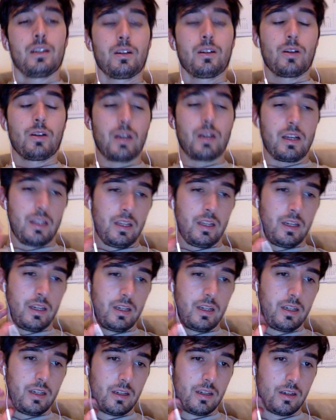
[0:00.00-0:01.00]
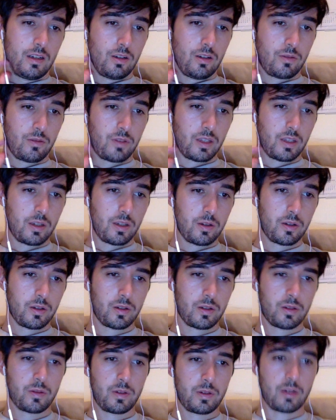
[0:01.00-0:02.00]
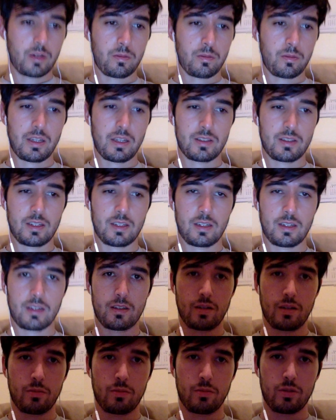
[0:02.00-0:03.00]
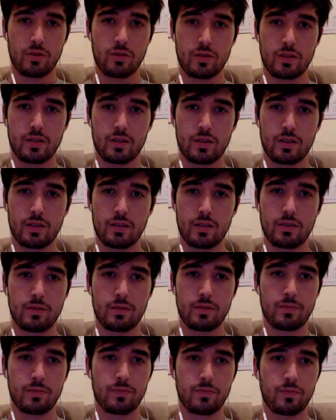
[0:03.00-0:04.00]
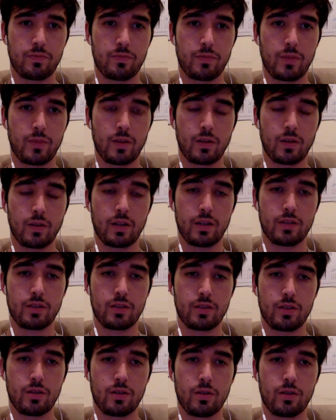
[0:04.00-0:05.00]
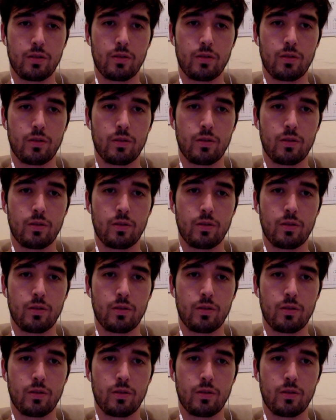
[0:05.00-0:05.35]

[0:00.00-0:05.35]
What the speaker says: Well, hopefully we don't pass any DOM nodes into this. Okay, so